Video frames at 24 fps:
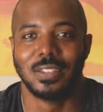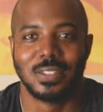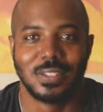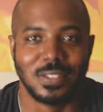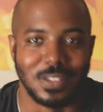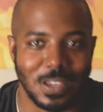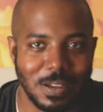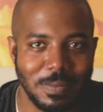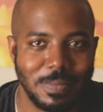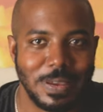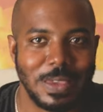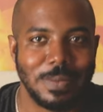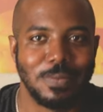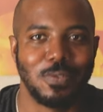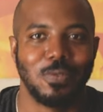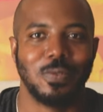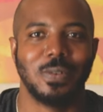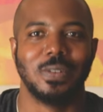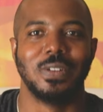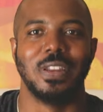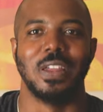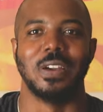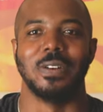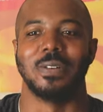Some people
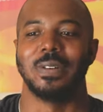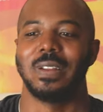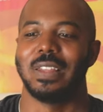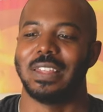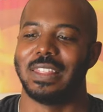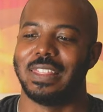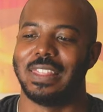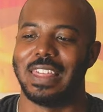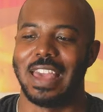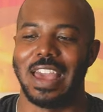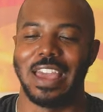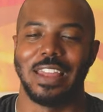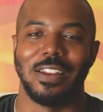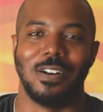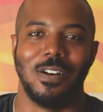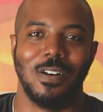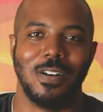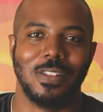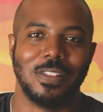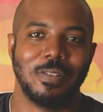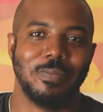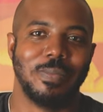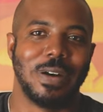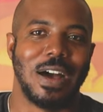will note that
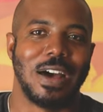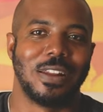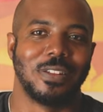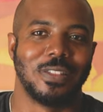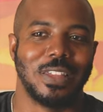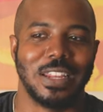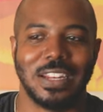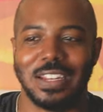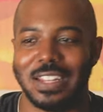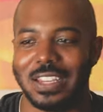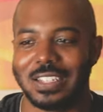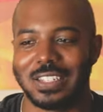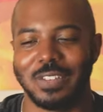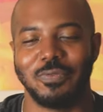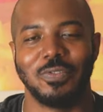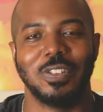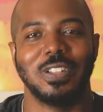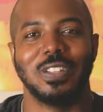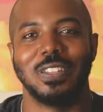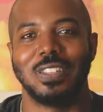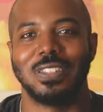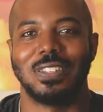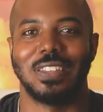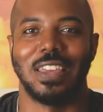on the bottle that doesn't
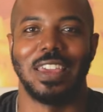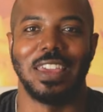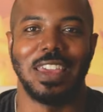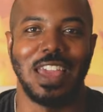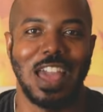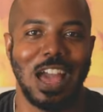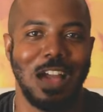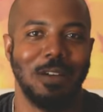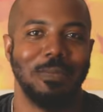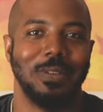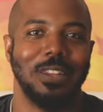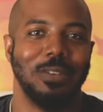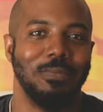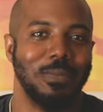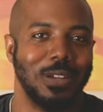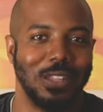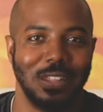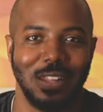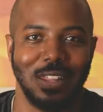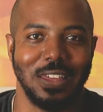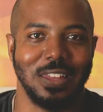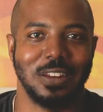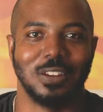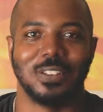really say how many
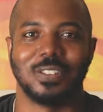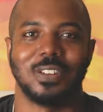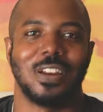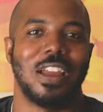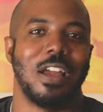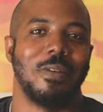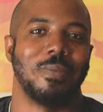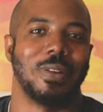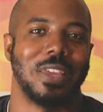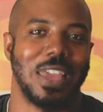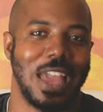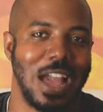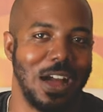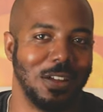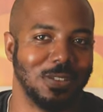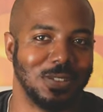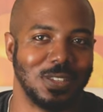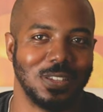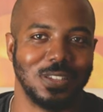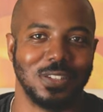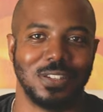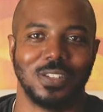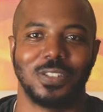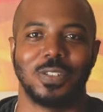milliliters or how many
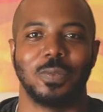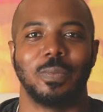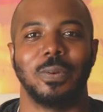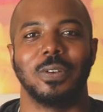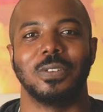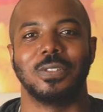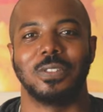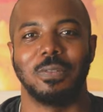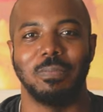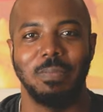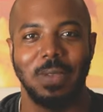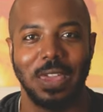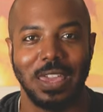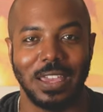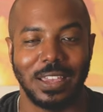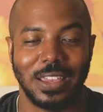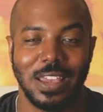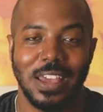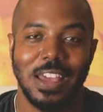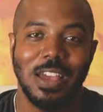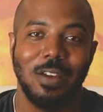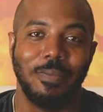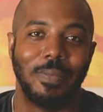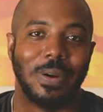ounces you're supposed to
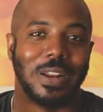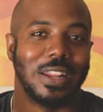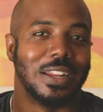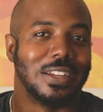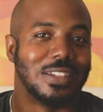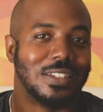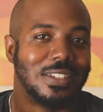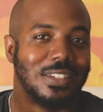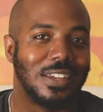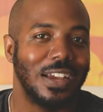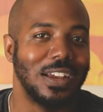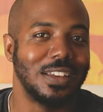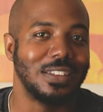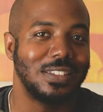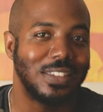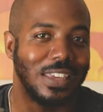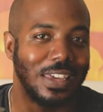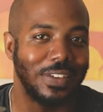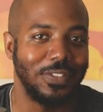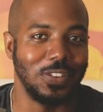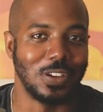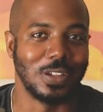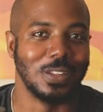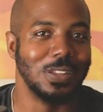make, but it does
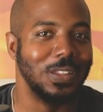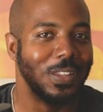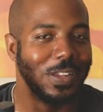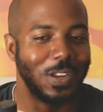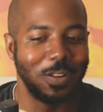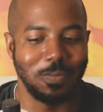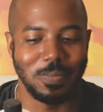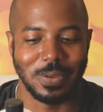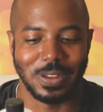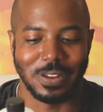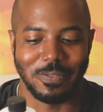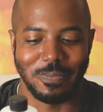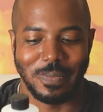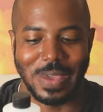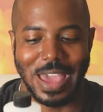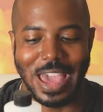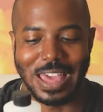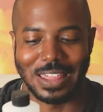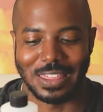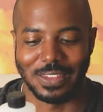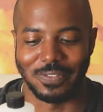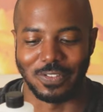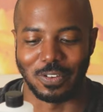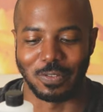give you a little bit of
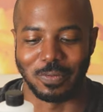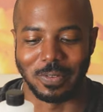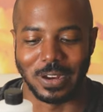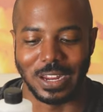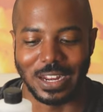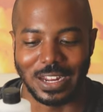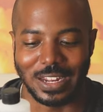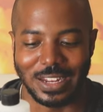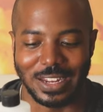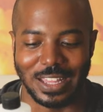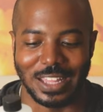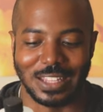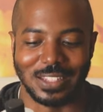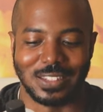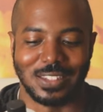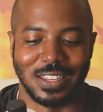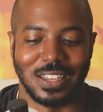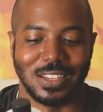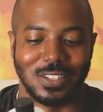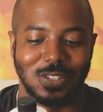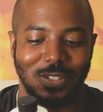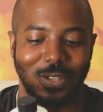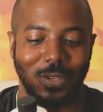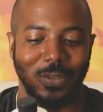math if you read it. It
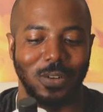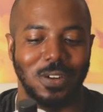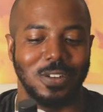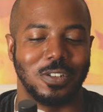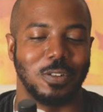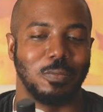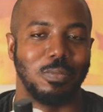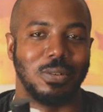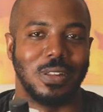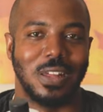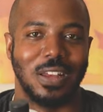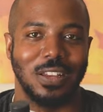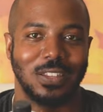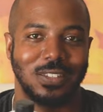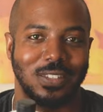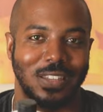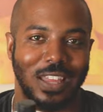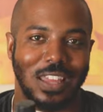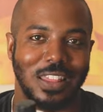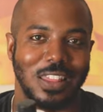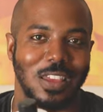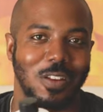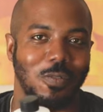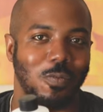says two hundred
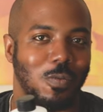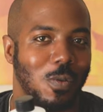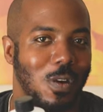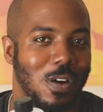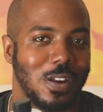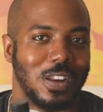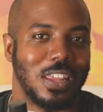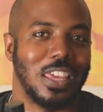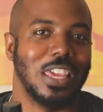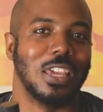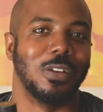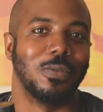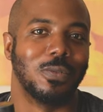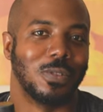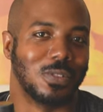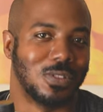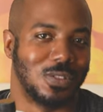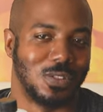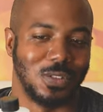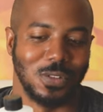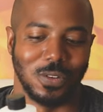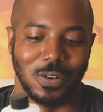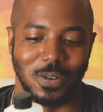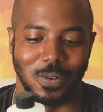plus and then one
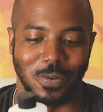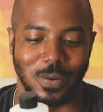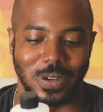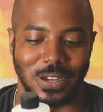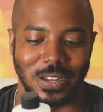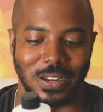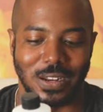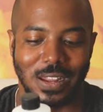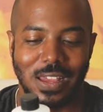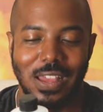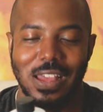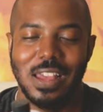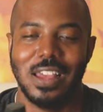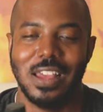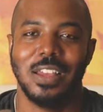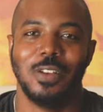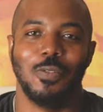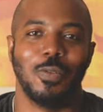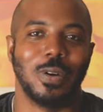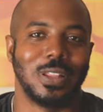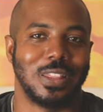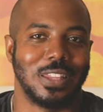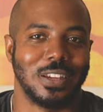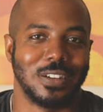equals two oh one.
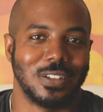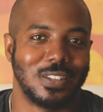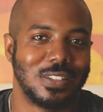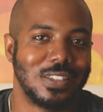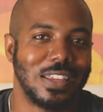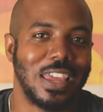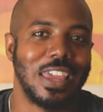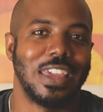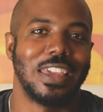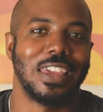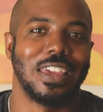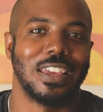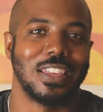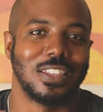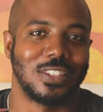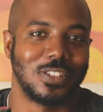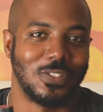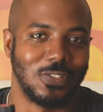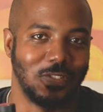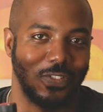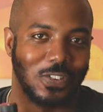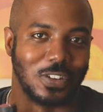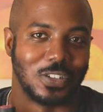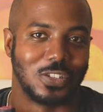What they're saying
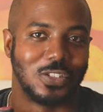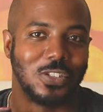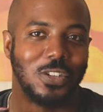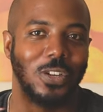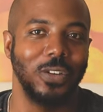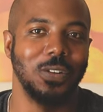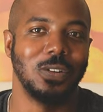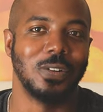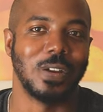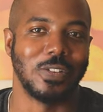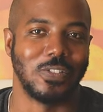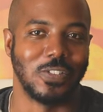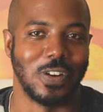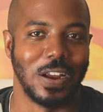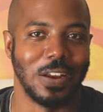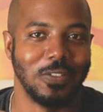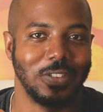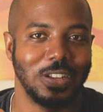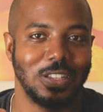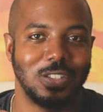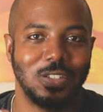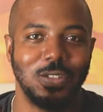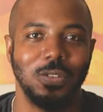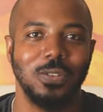is for, two, for
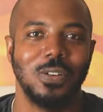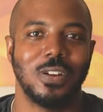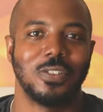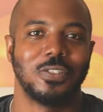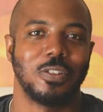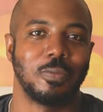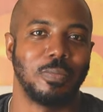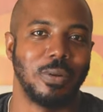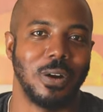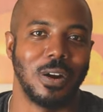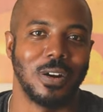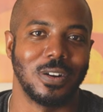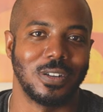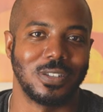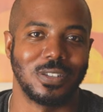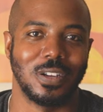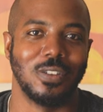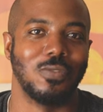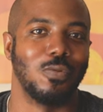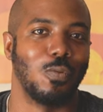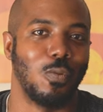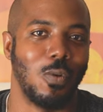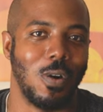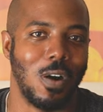every two hundred parts
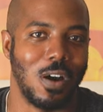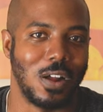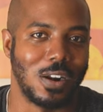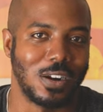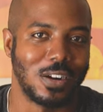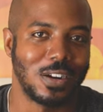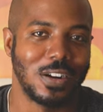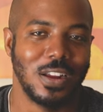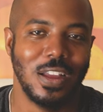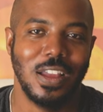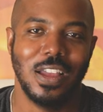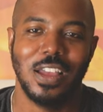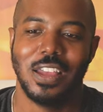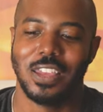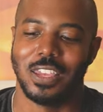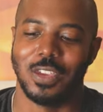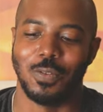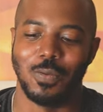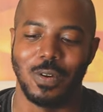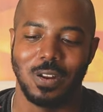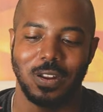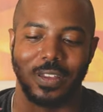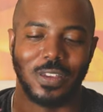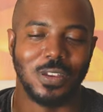of water,
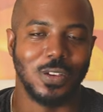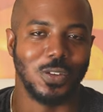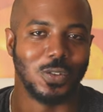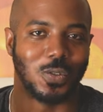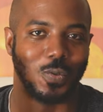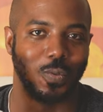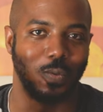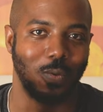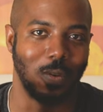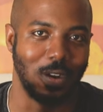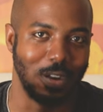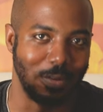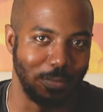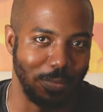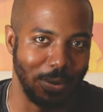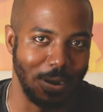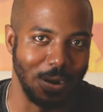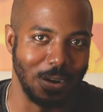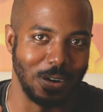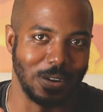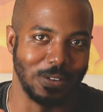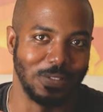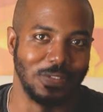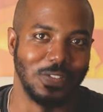you wanna use one
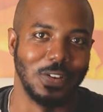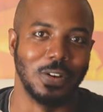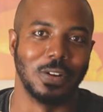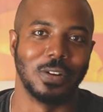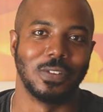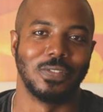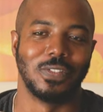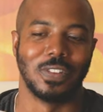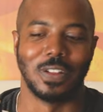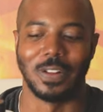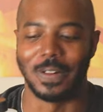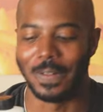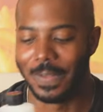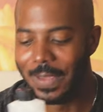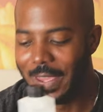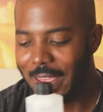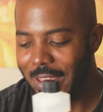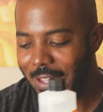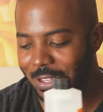part of Photo-Flo.